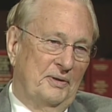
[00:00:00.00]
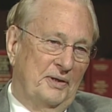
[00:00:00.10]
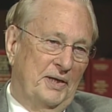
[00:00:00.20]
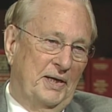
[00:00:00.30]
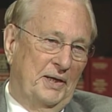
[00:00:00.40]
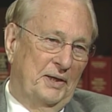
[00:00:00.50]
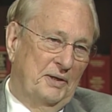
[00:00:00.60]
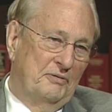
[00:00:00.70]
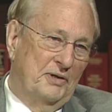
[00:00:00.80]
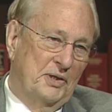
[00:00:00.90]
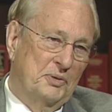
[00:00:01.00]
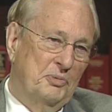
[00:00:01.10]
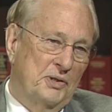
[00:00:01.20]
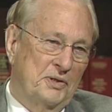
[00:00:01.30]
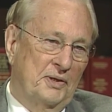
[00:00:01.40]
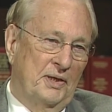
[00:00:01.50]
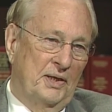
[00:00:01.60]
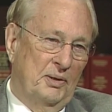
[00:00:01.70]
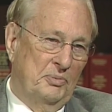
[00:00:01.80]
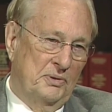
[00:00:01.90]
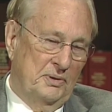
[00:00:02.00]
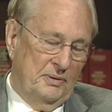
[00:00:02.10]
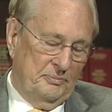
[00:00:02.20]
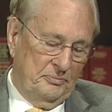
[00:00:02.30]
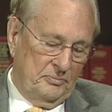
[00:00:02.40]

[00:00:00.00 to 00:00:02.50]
they're hanging in various parts of the campus.